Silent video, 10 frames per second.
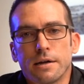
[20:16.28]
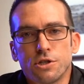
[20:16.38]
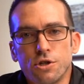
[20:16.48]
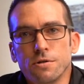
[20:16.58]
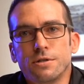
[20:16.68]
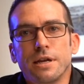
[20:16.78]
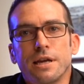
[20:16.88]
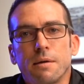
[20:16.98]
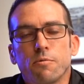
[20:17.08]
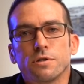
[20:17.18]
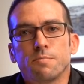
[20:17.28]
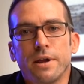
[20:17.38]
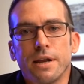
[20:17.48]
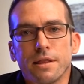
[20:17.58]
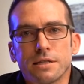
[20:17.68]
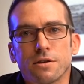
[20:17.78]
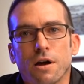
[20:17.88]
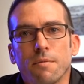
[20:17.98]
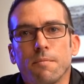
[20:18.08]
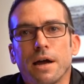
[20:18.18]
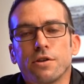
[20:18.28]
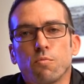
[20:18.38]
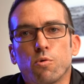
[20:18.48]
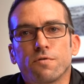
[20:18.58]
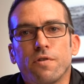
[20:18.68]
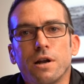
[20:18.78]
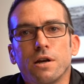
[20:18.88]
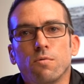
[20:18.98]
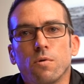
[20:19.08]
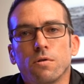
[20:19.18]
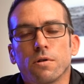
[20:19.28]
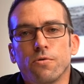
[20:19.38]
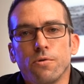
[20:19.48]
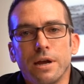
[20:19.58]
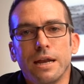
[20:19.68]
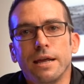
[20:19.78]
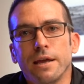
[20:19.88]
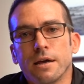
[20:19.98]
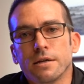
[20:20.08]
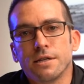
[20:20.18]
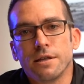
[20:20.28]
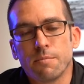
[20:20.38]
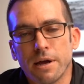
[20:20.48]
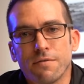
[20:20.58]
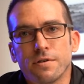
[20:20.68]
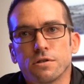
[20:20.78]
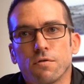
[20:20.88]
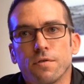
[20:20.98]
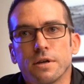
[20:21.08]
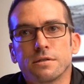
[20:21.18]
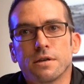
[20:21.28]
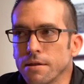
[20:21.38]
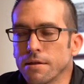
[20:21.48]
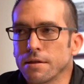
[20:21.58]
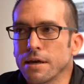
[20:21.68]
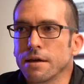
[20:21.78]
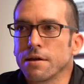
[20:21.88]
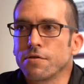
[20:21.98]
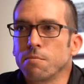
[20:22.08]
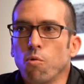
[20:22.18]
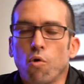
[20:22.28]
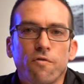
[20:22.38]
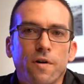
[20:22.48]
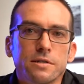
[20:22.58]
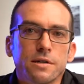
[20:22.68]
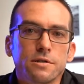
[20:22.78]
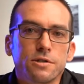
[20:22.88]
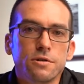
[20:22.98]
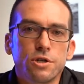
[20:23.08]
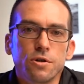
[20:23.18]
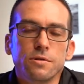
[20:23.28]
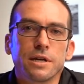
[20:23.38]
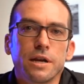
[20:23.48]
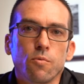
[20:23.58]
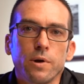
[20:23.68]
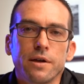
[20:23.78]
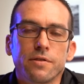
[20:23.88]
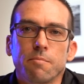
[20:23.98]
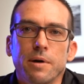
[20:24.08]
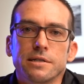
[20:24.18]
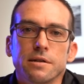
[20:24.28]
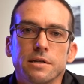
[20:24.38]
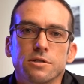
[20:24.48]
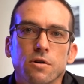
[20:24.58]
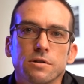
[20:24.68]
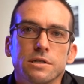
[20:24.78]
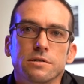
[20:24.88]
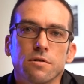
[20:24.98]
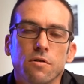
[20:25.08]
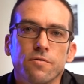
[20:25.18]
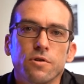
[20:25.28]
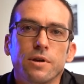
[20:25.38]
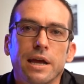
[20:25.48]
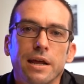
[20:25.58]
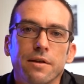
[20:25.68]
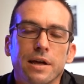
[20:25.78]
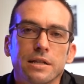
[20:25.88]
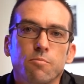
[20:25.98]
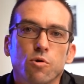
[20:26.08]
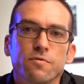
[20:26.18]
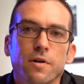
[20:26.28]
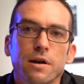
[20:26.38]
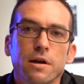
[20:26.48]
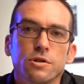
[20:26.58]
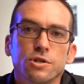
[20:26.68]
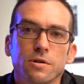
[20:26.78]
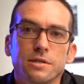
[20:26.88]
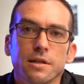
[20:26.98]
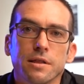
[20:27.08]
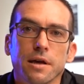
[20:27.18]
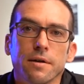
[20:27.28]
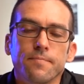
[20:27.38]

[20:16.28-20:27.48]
shooting, keep on spending the time, and your portfolio will really see the benefits of this. The more photos you shoot in a week, the better the chances of you getting that portfolio shot in there.